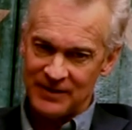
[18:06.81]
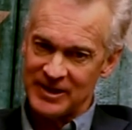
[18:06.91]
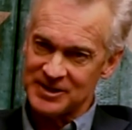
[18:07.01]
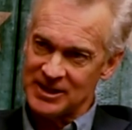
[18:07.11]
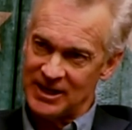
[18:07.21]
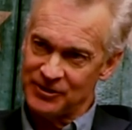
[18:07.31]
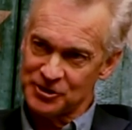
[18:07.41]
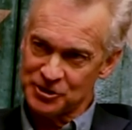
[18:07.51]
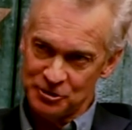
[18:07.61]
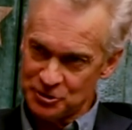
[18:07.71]
and they said
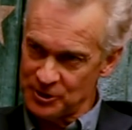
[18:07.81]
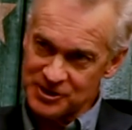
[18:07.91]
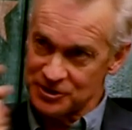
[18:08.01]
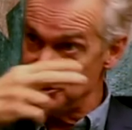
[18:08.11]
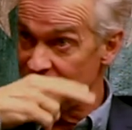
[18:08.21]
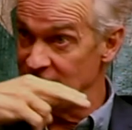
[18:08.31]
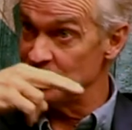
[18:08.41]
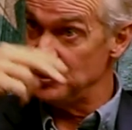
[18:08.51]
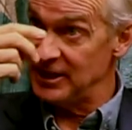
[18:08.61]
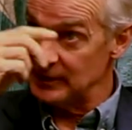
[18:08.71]
there's two choices: you can
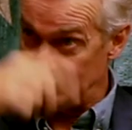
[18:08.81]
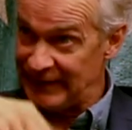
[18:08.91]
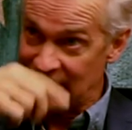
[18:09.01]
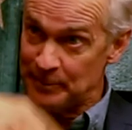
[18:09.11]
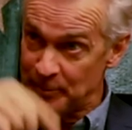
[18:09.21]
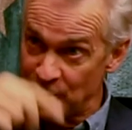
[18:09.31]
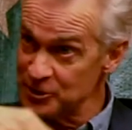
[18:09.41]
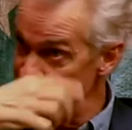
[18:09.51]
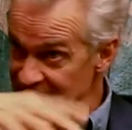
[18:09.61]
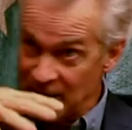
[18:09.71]
either be in the pickup boat
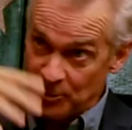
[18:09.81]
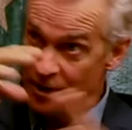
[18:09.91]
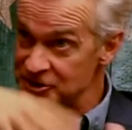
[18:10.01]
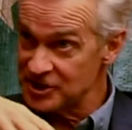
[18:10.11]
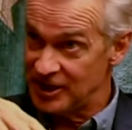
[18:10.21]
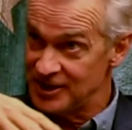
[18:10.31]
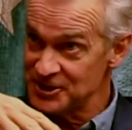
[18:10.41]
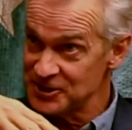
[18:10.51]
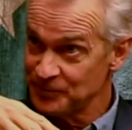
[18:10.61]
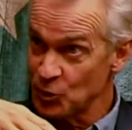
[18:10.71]
to pick up all the
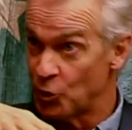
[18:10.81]
skis,